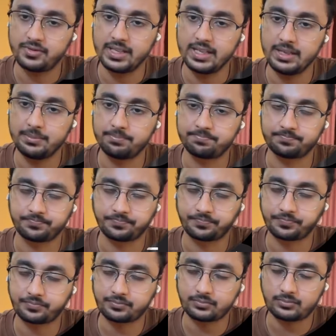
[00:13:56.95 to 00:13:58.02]
the
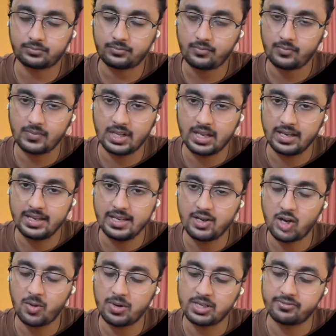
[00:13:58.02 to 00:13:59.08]

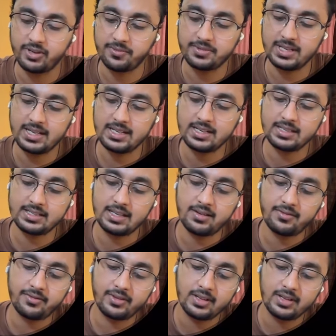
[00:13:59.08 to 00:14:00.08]
e-commerce website itself,